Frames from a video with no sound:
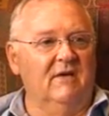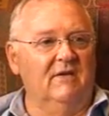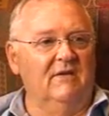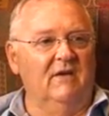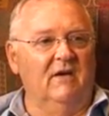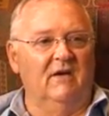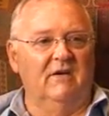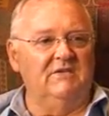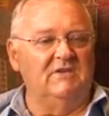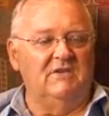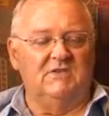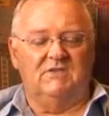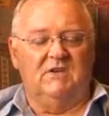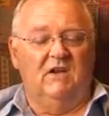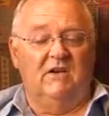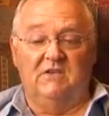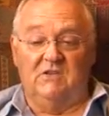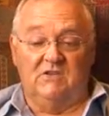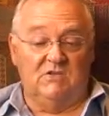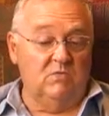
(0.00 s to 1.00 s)
And I
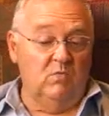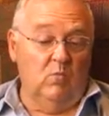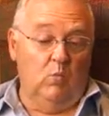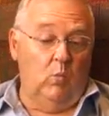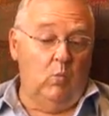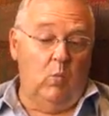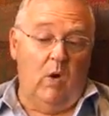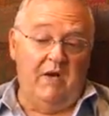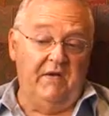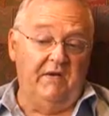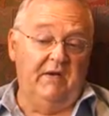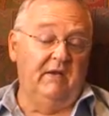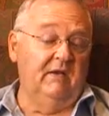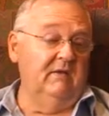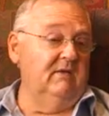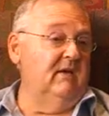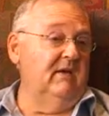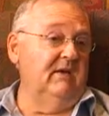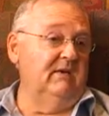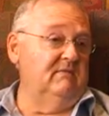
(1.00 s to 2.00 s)
just
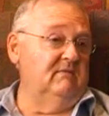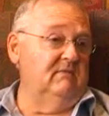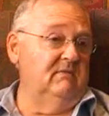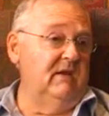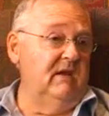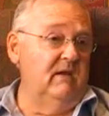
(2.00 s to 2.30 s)
wonder at